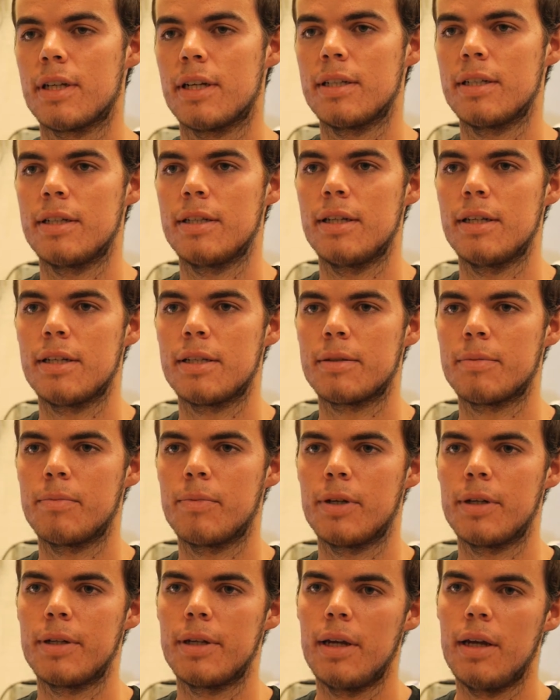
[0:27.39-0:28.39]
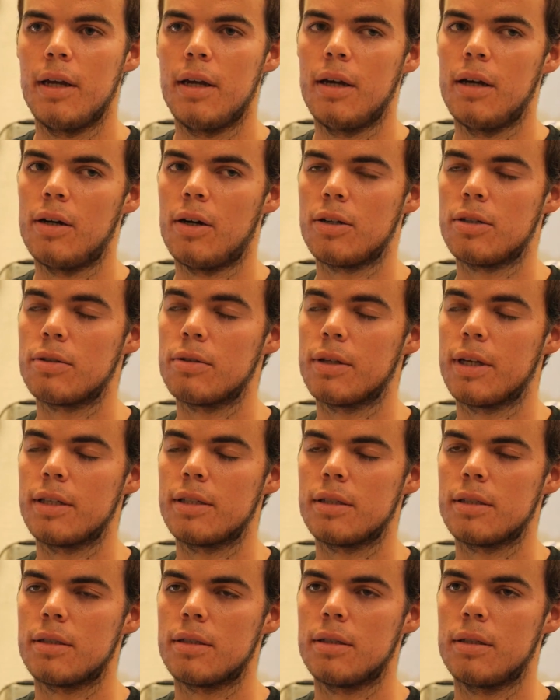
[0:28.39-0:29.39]
I did this, but it also
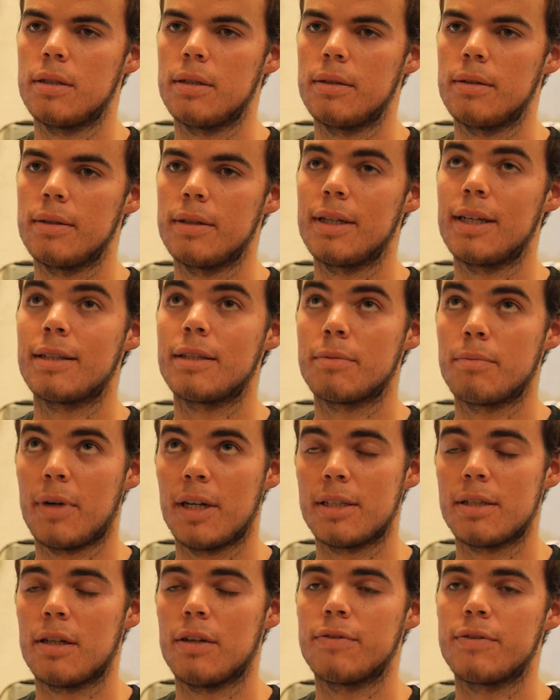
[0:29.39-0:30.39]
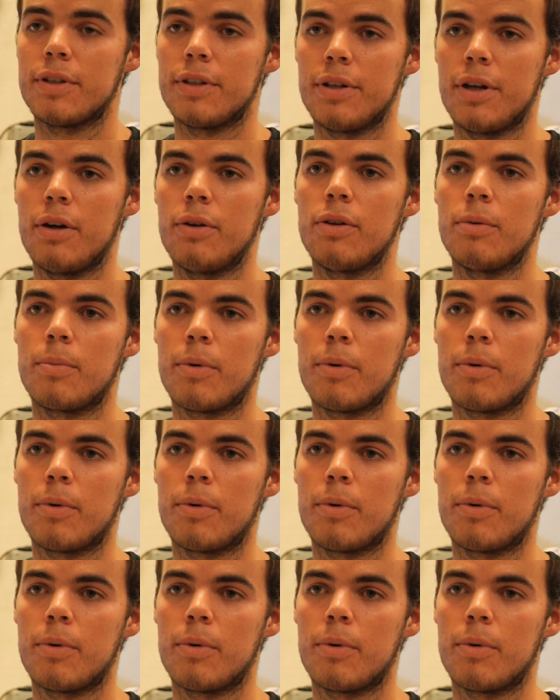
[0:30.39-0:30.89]
gets myself to know the